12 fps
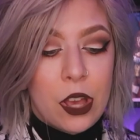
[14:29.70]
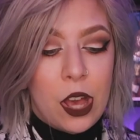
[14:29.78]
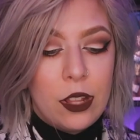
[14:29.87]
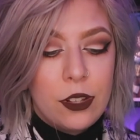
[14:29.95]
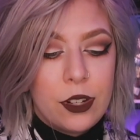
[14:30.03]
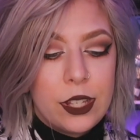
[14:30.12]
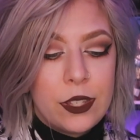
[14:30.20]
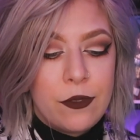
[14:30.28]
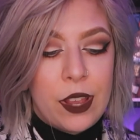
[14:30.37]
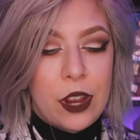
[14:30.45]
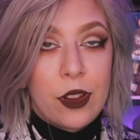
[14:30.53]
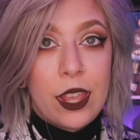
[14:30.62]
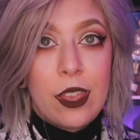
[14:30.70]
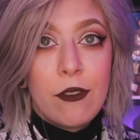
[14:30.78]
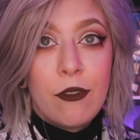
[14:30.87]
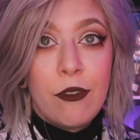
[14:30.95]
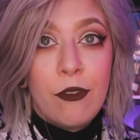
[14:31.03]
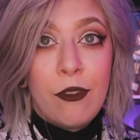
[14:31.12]
color is
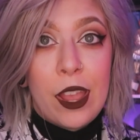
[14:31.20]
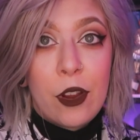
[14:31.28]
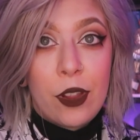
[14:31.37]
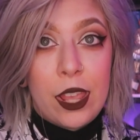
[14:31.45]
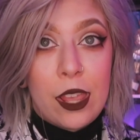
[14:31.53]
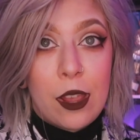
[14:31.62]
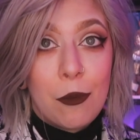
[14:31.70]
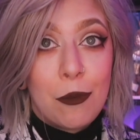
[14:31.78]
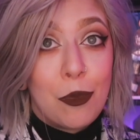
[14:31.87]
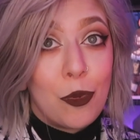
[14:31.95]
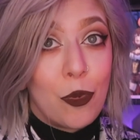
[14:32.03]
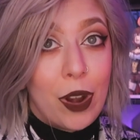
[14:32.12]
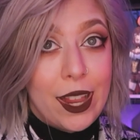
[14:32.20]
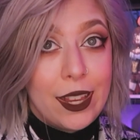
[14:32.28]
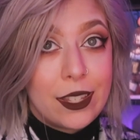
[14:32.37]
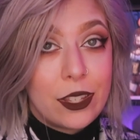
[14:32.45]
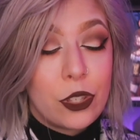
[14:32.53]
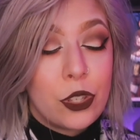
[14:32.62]
very
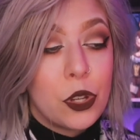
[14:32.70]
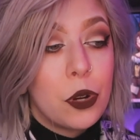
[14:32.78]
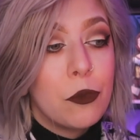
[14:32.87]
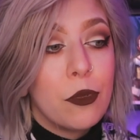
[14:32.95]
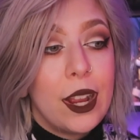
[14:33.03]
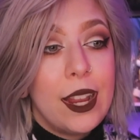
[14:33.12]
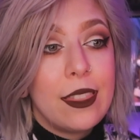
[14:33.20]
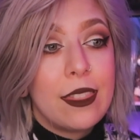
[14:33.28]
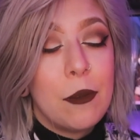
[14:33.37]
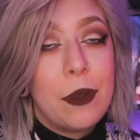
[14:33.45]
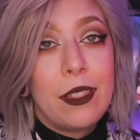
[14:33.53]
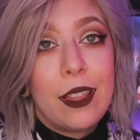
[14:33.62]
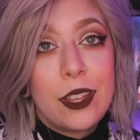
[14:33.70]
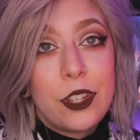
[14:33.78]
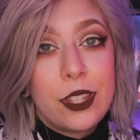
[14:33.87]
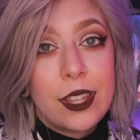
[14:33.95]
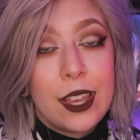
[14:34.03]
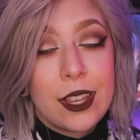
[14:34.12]
bright. So bright that my
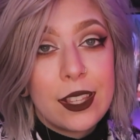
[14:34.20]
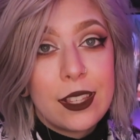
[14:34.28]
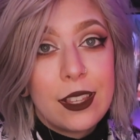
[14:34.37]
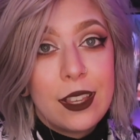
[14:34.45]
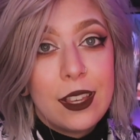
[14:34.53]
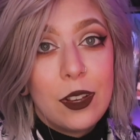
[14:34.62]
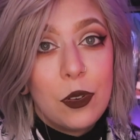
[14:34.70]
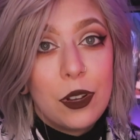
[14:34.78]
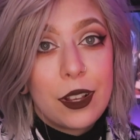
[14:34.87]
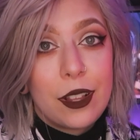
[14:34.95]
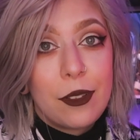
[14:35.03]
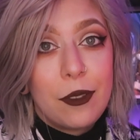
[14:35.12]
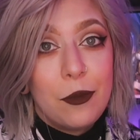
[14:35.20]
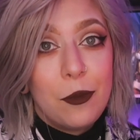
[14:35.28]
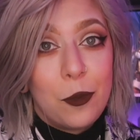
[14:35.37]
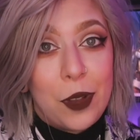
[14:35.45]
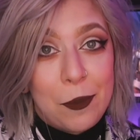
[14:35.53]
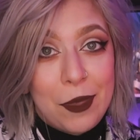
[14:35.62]
Logitech
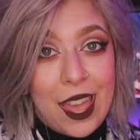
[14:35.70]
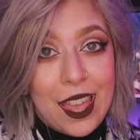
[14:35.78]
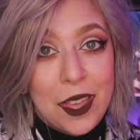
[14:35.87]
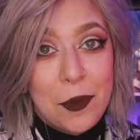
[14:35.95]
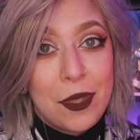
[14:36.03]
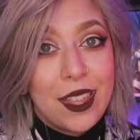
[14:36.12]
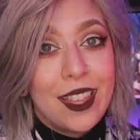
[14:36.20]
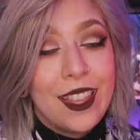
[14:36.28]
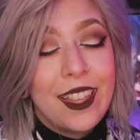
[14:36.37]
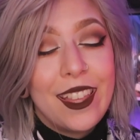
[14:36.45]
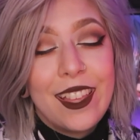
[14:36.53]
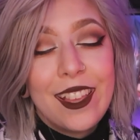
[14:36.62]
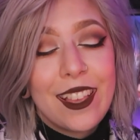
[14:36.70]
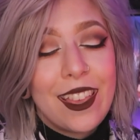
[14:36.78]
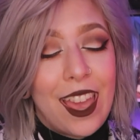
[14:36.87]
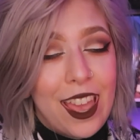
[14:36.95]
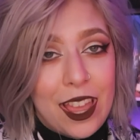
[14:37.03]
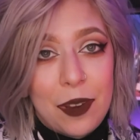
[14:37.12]
webcam
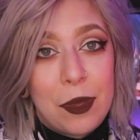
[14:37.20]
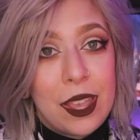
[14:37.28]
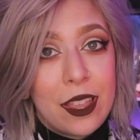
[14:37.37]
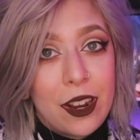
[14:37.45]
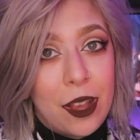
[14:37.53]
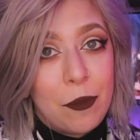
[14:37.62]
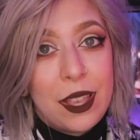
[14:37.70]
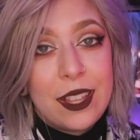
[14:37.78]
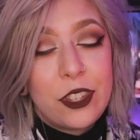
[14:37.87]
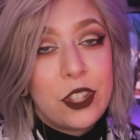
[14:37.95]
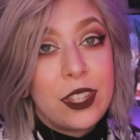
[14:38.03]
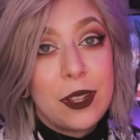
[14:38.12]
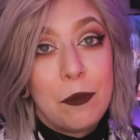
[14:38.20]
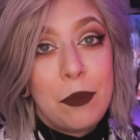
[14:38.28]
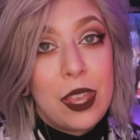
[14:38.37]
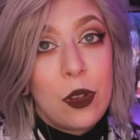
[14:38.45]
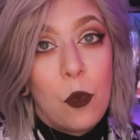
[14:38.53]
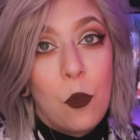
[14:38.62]
can't pick it up. It's just a
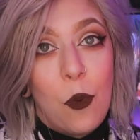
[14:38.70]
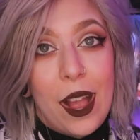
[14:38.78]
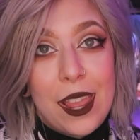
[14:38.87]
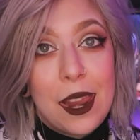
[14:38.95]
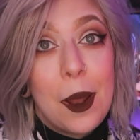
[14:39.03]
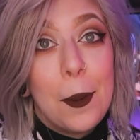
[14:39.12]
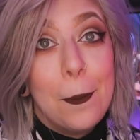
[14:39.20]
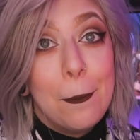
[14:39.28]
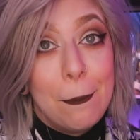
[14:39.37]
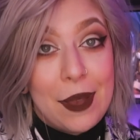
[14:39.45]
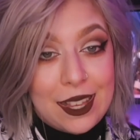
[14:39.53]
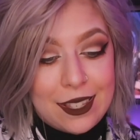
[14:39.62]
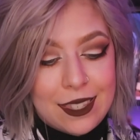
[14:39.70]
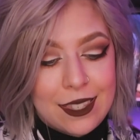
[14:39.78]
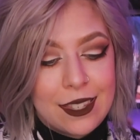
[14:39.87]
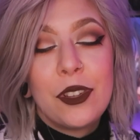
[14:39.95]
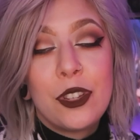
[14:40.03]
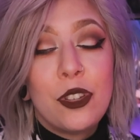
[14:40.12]
big white mess.
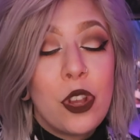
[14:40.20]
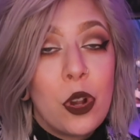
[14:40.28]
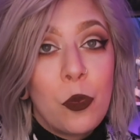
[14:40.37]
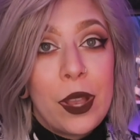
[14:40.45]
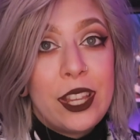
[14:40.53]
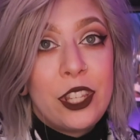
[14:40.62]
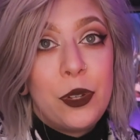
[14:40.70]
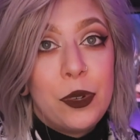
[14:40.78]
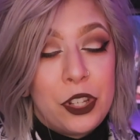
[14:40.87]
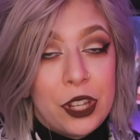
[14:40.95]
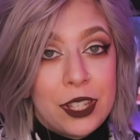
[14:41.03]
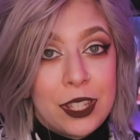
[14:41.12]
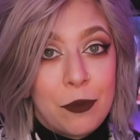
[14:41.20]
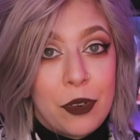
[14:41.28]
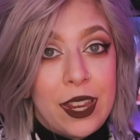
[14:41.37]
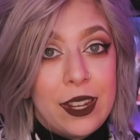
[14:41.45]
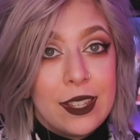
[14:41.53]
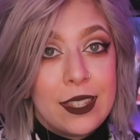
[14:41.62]
There's no way to adjust the
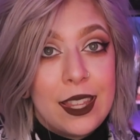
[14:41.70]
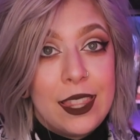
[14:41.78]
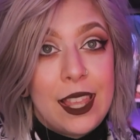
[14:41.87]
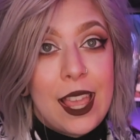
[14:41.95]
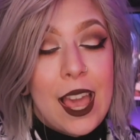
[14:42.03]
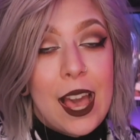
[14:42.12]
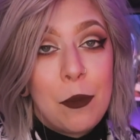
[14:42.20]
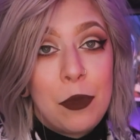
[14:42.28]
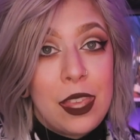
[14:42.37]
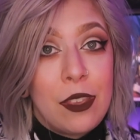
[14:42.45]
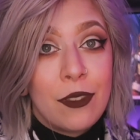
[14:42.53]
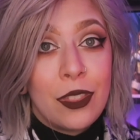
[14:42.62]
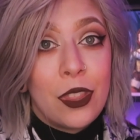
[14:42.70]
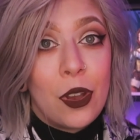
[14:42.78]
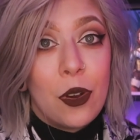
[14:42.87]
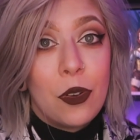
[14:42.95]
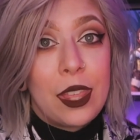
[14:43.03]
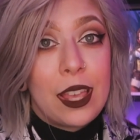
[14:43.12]
brightness in the app, even
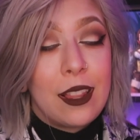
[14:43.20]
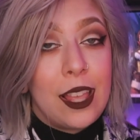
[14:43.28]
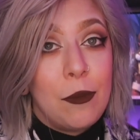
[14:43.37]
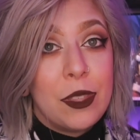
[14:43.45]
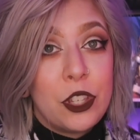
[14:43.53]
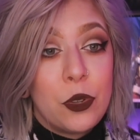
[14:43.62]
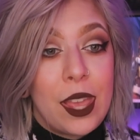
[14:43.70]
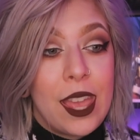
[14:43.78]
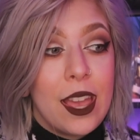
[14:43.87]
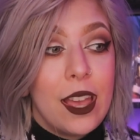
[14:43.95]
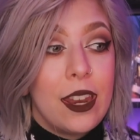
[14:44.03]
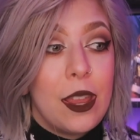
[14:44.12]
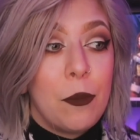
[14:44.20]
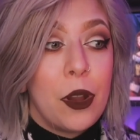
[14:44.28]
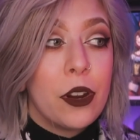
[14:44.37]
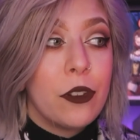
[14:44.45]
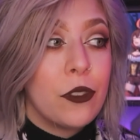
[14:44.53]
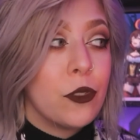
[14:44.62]
though they claim that you can. And
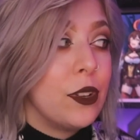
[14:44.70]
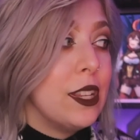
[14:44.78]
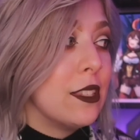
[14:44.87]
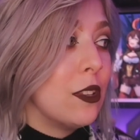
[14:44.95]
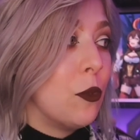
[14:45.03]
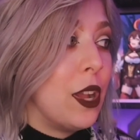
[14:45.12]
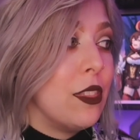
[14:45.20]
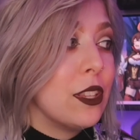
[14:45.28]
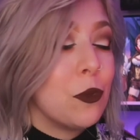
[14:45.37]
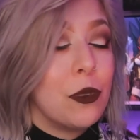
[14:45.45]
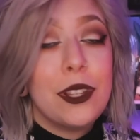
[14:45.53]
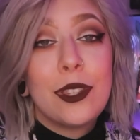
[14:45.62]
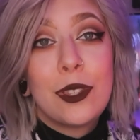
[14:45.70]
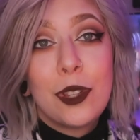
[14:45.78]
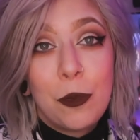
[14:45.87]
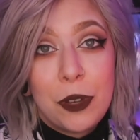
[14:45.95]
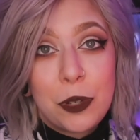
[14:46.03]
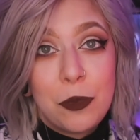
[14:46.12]
part of the reason why this one is
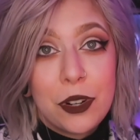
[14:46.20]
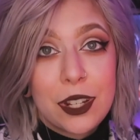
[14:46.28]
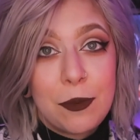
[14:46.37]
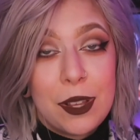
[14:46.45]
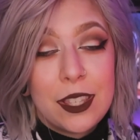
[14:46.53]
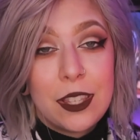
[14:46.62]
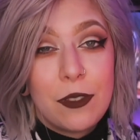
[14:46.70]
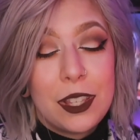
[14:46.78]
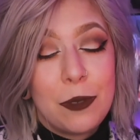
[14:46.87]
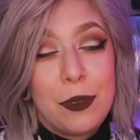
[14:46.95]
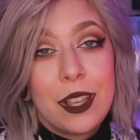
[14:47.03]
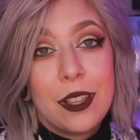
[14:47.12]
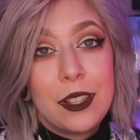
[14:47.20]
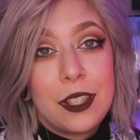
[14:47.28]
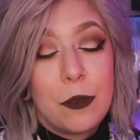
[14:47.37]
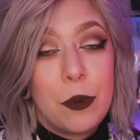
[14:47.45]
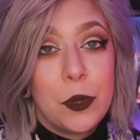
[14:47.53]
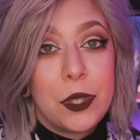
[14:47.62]
so much more expensive is because
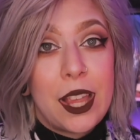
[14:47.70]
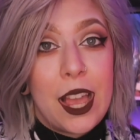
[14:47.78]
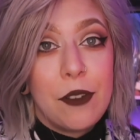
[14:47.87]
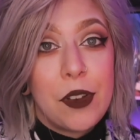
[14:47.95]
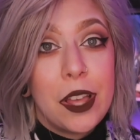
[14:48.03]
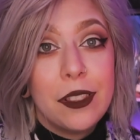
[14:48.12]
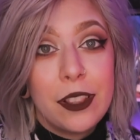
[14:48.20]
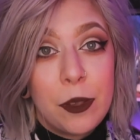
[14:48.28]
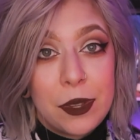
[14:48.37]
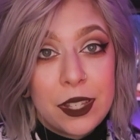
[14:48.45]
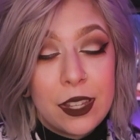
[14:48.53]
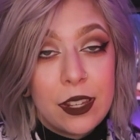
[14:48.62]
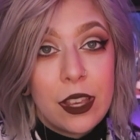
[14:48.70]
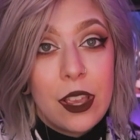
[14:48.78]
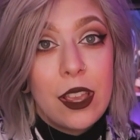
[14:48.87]
it's supposed to have unlimited